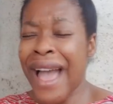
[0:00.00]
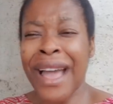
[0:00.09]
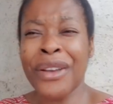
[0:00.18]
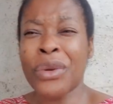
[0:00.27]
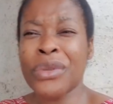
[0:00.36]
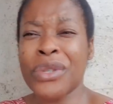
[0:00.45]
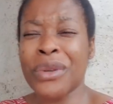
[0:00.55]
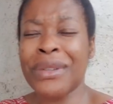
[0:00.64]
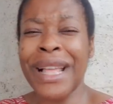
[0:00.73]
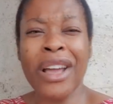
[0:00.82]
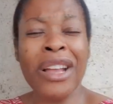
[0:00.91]
and also,
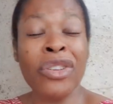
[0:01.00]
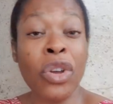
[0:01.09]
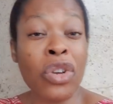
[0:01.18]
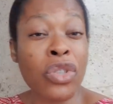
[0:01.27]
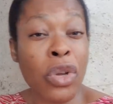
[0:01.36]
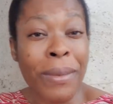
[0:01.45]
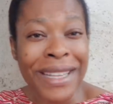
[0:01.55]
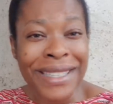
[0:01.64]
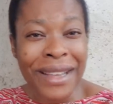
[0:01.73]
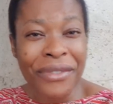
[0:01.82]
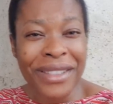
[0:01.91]
like on October
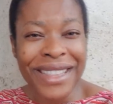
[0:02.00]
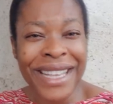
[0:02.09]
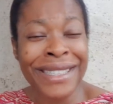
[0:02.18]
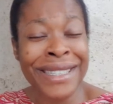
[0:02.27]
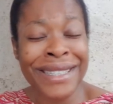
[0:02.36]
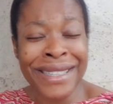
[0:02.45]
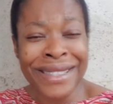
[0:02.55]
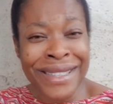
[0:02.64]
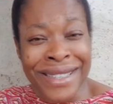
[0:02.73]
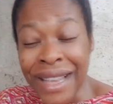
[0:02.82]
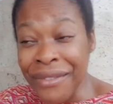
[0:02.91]
7th,
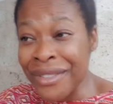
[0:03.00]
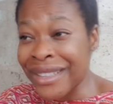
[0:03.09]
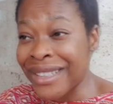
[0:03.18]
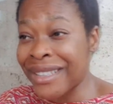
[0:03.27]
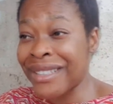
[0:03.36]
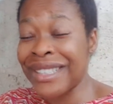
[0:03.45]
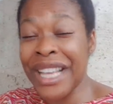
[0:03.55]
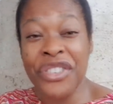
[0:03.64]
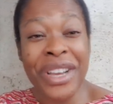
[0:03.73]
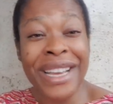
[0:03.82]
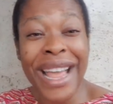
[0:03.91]
1967, the
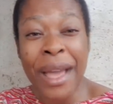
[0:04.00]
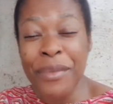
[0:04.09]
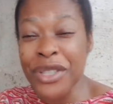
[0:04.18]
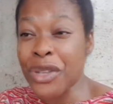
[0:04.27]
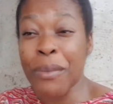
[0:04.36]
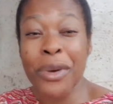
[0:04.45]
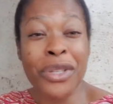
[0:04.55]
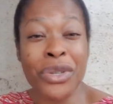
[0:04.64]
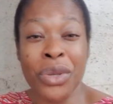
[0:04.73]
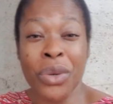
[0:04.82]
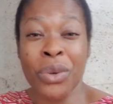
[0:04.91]
Nigerian army summoned,
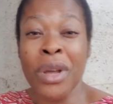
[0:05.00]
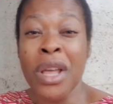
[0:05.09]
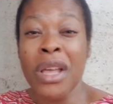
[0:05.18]
you know,